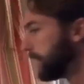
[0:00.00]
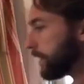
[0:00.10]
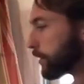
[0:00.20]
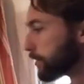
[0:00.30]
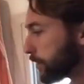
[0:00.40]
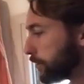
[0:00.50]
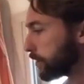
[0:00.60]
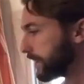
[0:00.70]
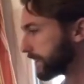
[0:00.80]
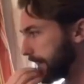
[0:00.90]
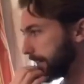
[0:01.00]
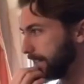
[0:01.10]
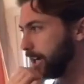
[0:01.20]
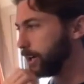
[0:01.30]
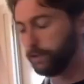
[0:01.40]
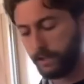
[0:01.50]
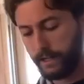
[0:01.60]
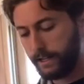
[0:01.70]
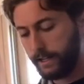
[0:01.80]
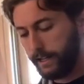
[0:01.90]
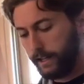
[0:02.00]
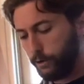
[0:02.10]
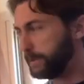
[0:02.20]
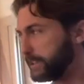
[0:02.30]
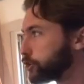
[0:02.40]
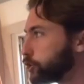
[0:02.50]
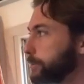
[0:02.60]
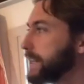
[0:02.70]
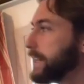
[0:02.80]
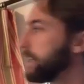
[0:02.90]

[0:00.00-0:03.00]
so it's our nucleotide. Now, we've been zooming in a